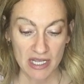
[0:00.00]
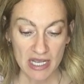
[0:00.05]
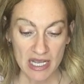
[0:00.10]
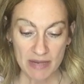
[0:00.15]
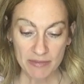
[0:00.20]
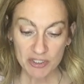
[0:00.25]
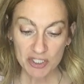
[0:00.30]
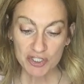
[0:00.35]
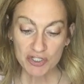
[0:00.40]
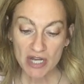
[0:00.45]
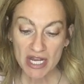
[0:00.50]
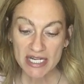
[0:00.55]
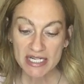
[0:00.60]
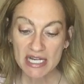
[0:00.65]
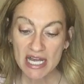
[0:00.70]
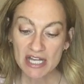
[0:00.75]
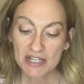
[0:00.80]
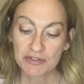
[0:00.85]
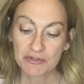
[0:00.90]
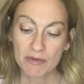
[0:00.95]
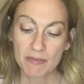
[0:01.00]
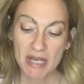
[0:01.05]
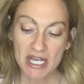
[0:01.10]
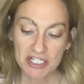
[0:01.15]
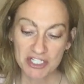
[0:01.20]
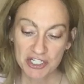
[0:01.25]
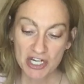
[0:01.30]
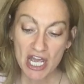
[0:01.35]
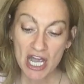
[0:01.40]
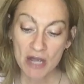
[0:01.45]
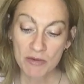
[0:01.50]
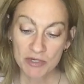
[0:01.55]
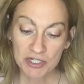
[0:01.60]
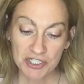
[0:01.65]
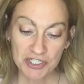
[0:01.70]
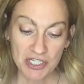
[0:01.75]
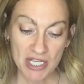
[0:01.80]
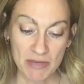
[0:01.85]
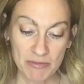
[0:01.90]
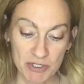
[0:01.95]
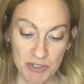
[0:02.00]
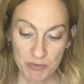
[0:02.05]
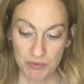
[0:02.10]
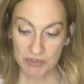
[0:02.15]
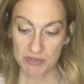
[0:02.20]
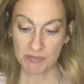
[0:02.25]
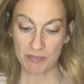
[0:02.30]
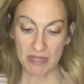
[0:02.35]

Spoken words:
Emily tried not to imagine how much damage was